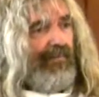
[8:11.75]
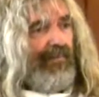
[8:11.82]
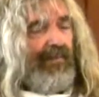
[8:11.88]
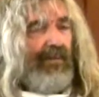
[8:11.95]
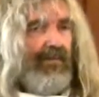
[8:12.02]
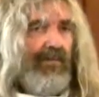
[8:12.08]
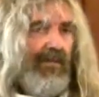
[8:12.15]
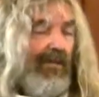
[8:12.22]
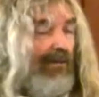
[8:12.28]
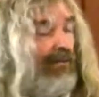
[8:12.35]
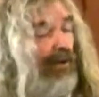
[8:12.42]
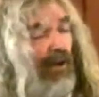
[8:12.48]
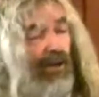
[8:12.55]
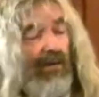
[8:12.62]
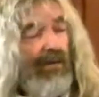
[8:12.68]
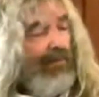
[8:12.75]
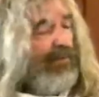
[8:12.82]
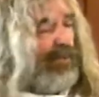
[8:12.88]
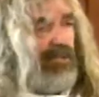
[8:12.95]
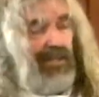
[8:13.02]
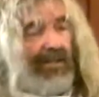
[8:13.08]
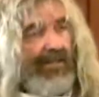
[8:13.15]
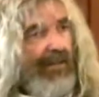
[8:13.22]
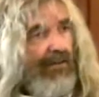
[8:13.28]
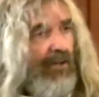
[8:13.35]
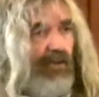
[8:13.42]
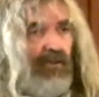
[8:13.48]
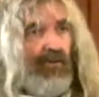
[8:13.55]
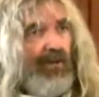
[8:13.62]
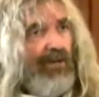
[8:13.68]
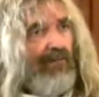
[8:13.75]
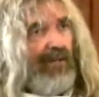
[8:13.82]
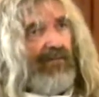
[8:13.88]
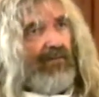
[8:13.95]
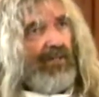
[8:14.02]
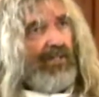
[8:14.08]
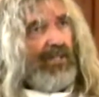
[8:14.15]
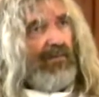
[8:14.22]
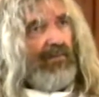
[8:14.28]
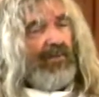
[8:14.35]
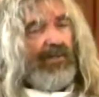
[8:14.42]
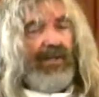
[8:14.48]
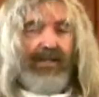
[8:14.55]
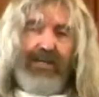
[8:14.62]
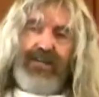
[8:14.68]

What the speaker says: And I'm thinking, no, I'm just sitting there 125 degrees centigrade